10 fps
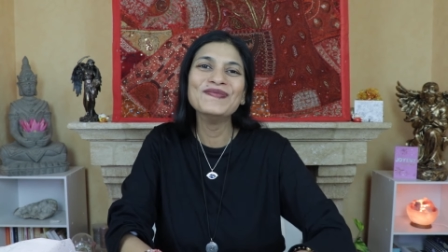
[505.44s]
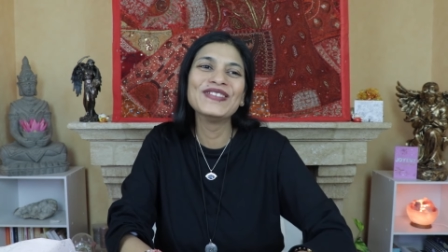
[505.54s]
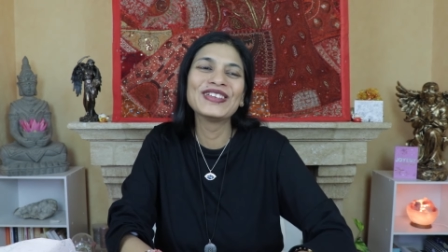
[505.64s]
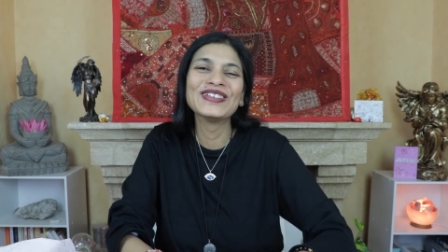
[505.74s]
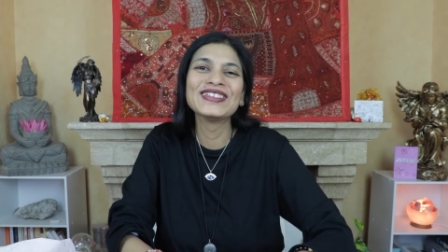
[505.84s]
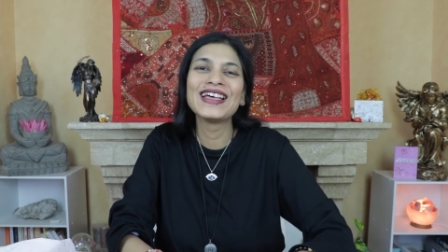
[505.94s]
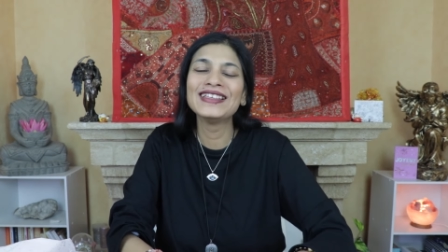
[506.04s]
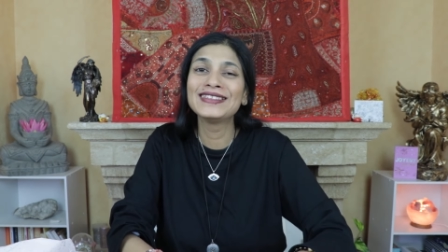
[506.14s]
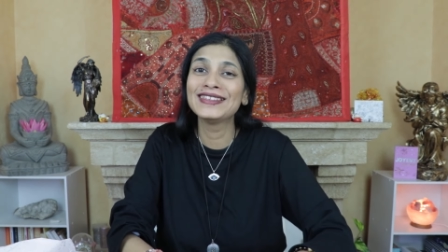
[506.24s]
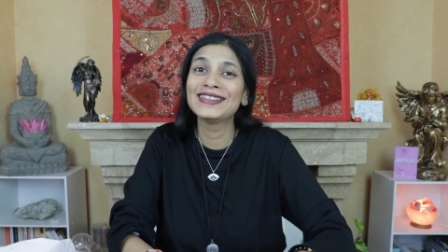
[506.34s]
because
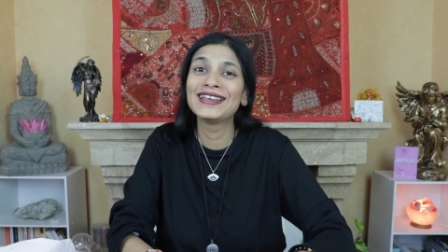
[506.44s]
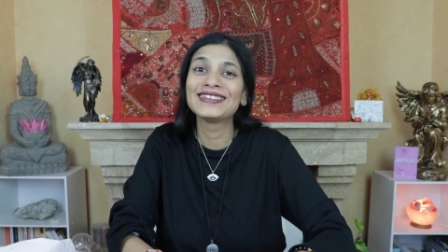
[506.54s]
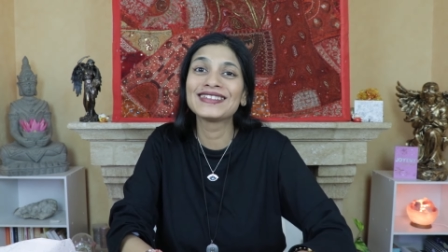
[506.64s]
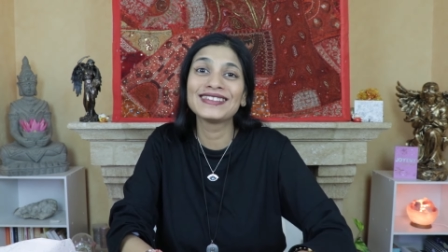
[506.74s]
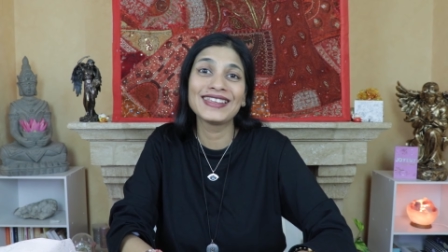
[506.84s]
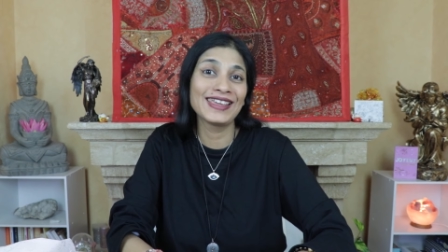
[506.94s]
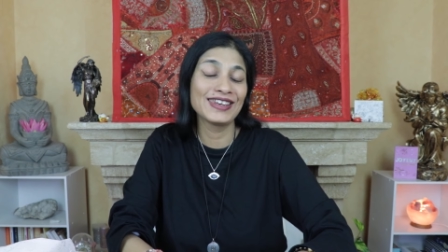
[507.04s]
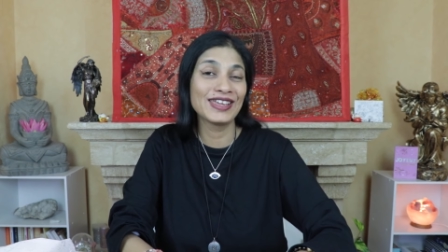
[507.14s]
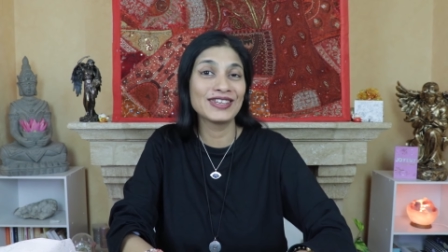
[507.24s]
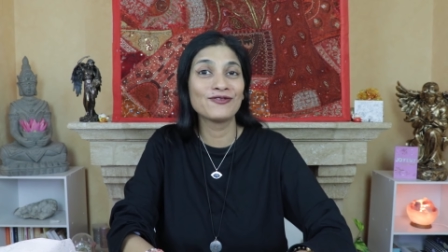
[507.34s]
I see that uh, they
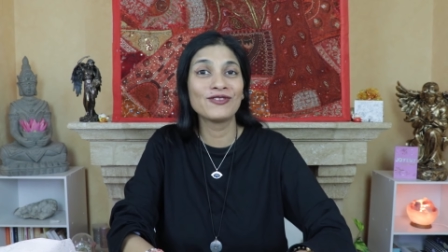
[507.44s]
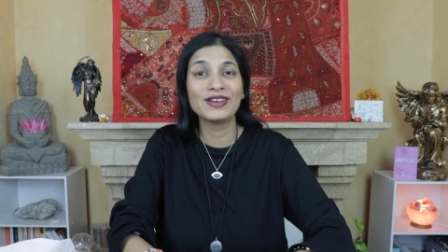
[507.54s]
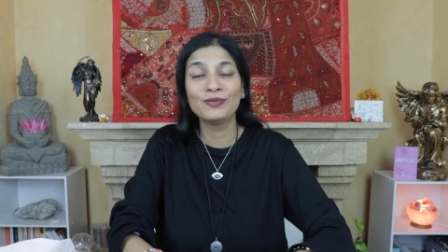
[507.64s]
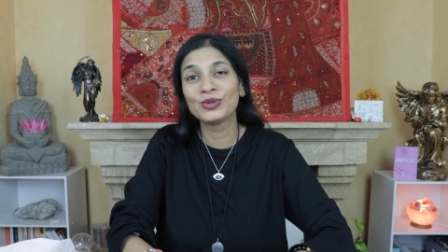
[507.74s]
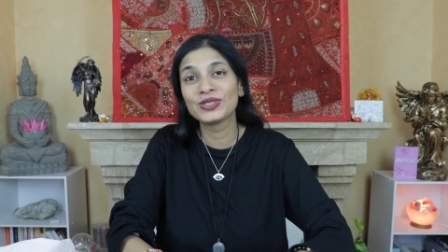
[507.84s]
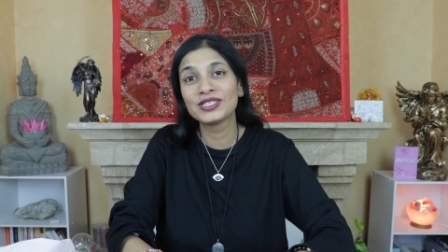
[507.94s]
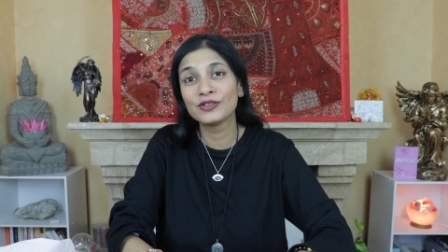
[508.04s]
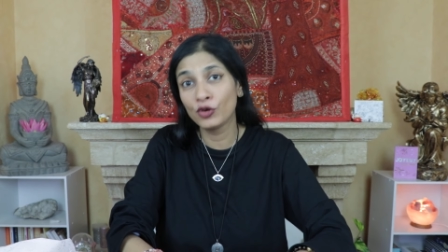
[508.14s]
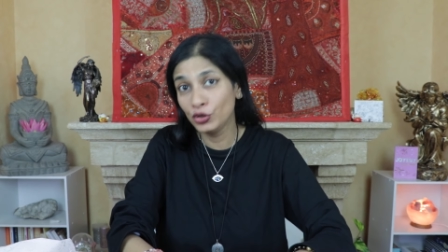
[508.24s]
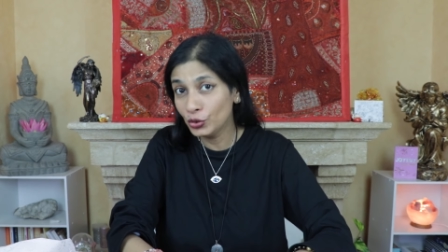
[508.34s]
can get very
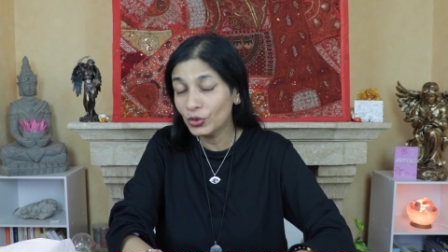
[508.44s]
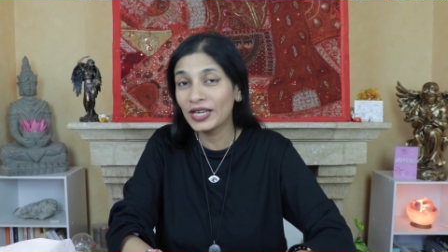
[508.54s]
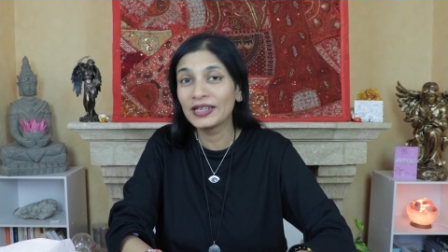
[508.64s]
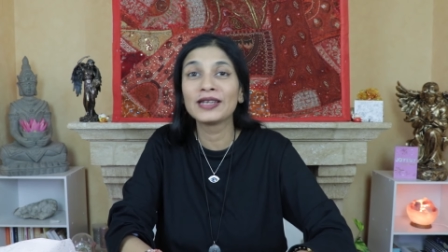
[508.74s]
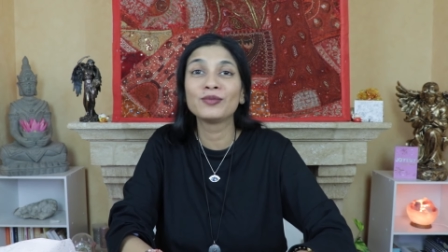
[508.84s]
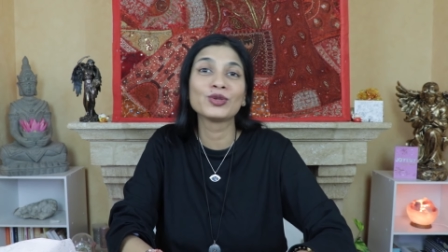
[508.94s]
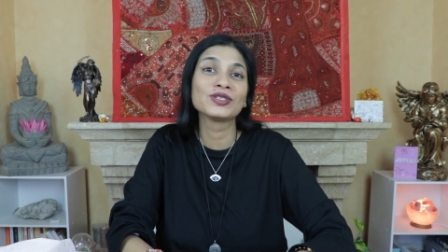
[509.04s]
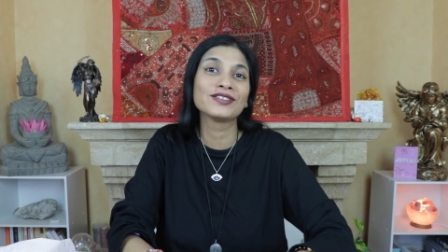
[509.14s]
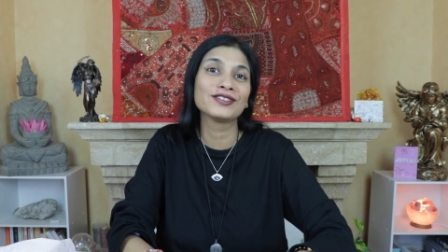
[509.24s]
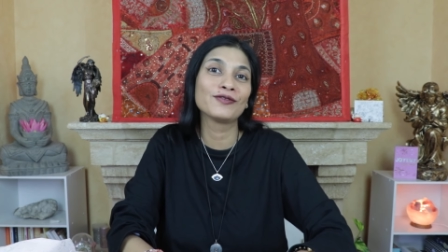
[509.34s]
possessive or you can get
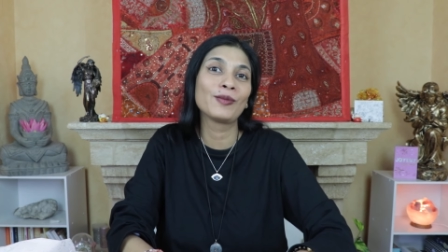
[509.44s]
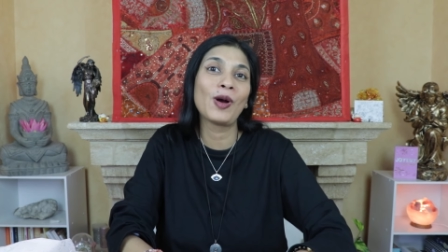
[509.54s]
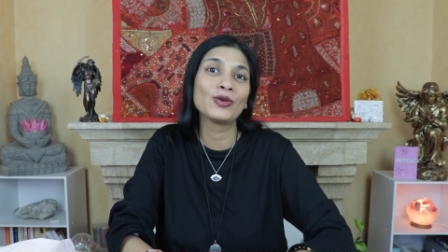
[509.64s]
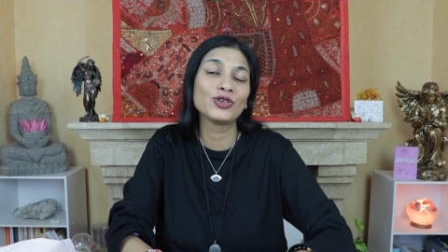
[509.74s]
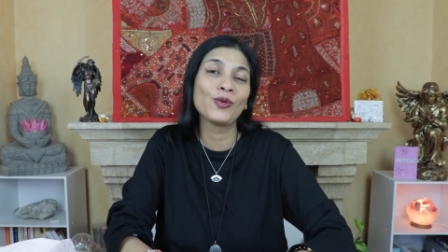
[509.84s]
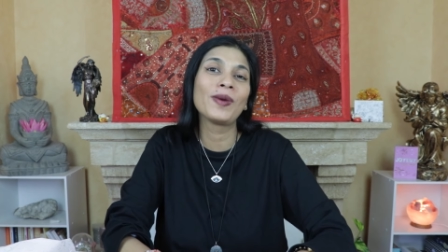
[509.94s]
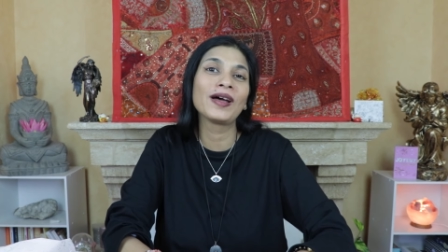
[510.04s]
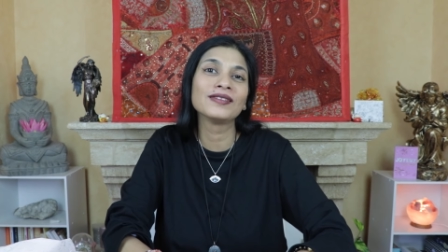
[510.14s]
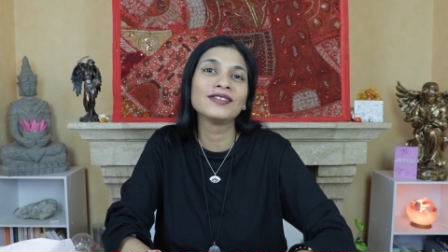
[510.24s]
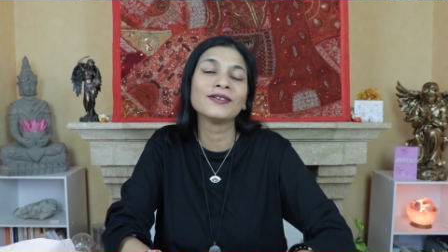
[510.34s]
possessive about your
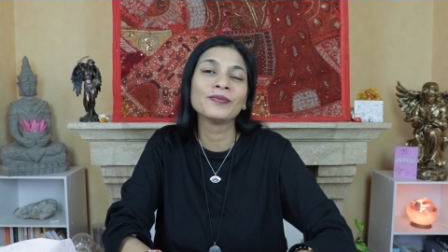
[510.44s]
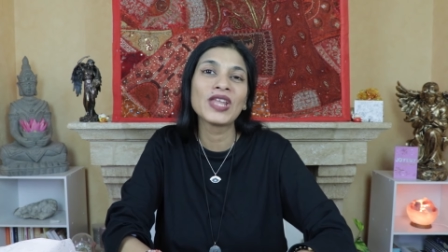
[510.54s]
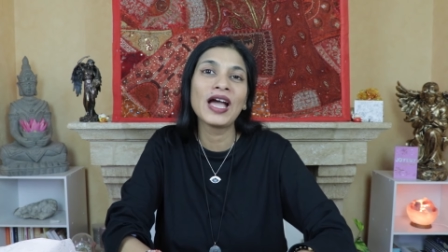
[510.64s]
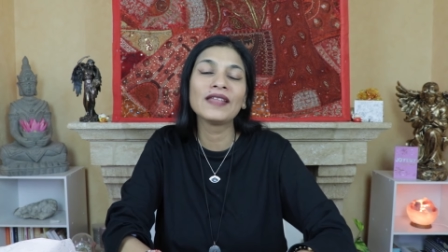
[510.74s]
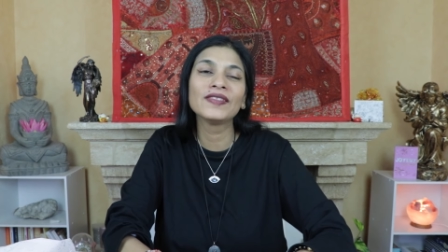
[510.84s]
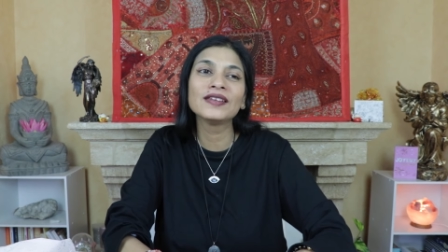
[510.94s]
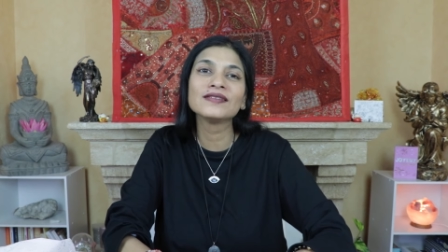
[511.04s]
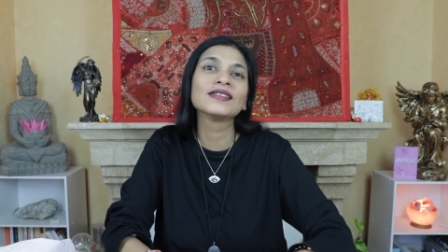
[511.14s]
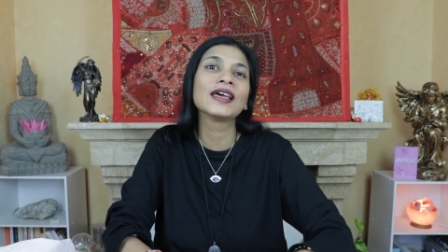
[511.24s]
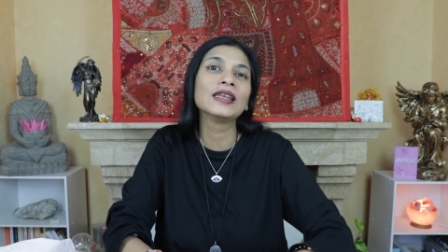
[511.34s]
partner and there
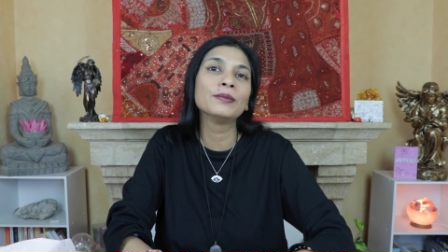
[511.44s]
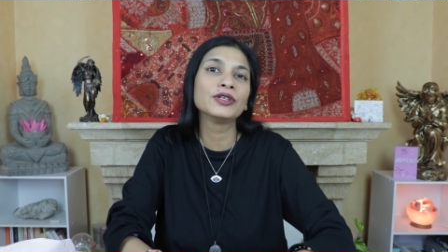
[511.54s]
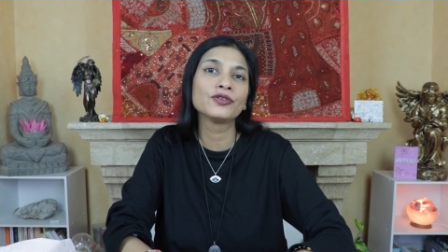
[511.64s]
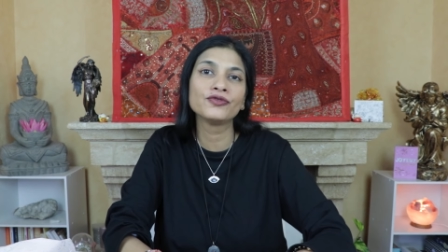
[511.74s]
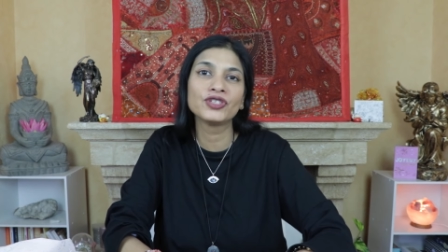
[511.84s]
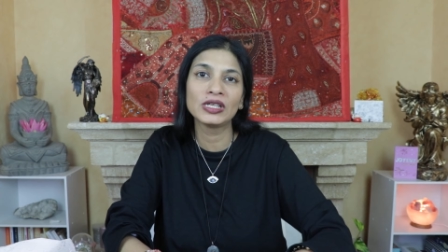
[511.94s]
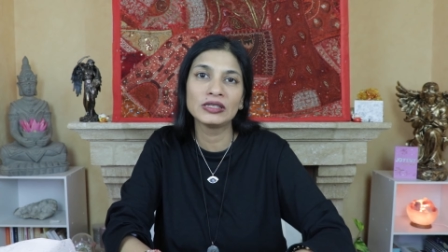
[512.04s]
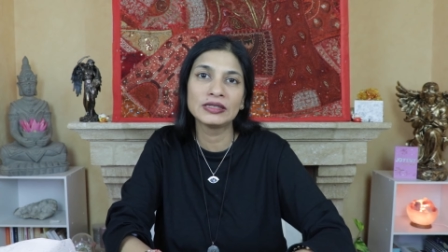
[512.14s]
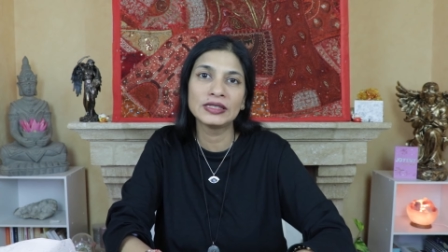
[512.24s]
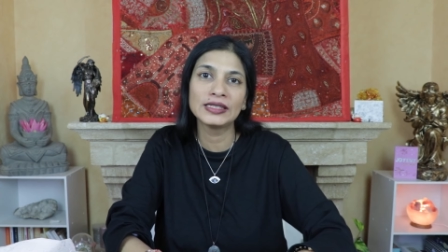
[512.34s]
is an element of
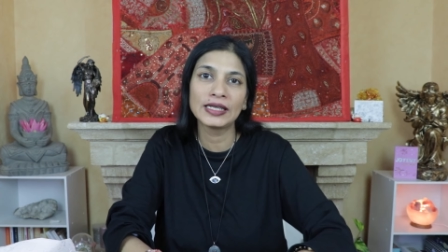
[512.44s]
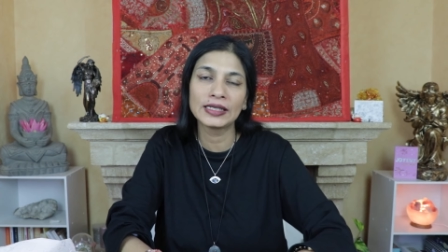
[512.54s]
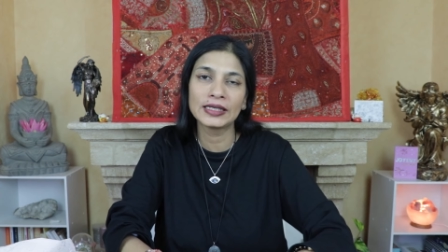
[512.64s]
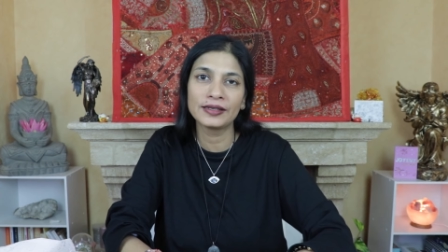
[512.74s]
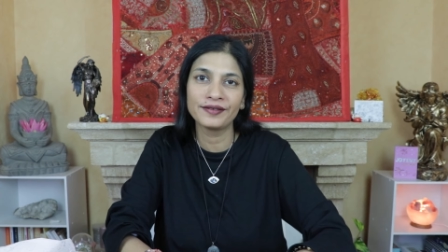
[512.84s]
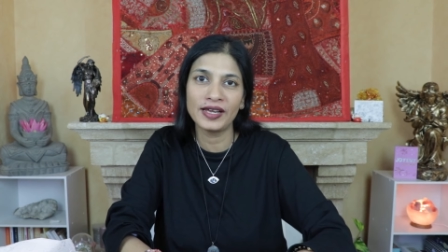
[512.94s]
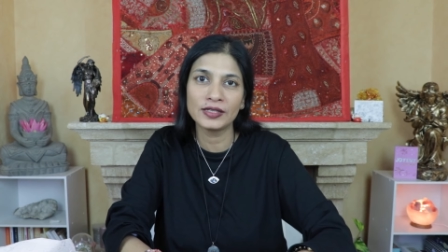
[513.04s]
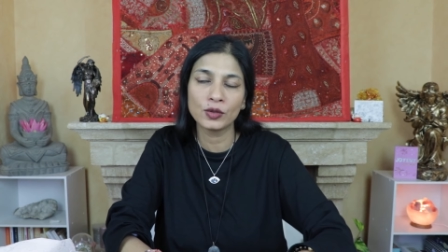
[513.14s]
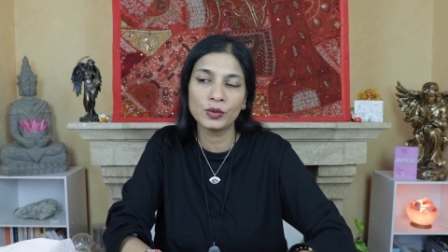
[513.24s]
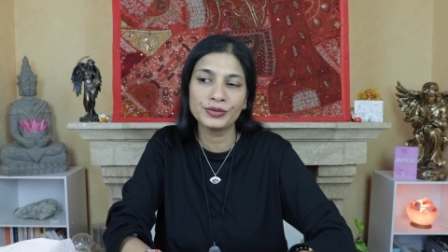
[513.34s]
jealousy that can
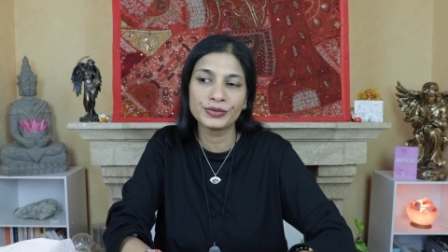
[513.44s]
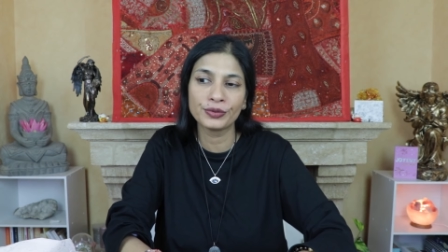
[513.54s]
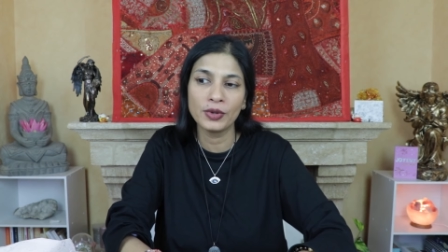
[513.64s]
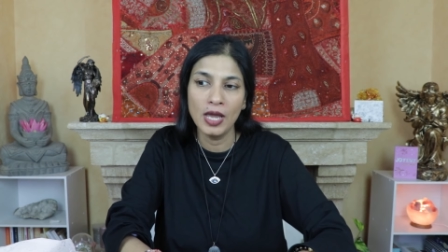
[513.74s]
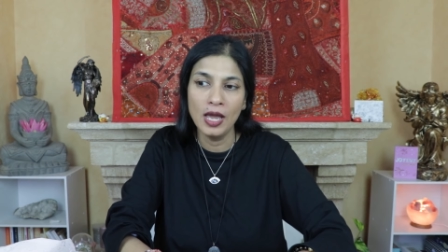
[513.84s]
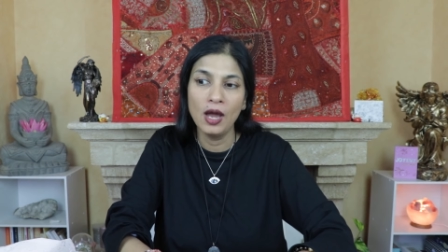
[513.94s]
arise also.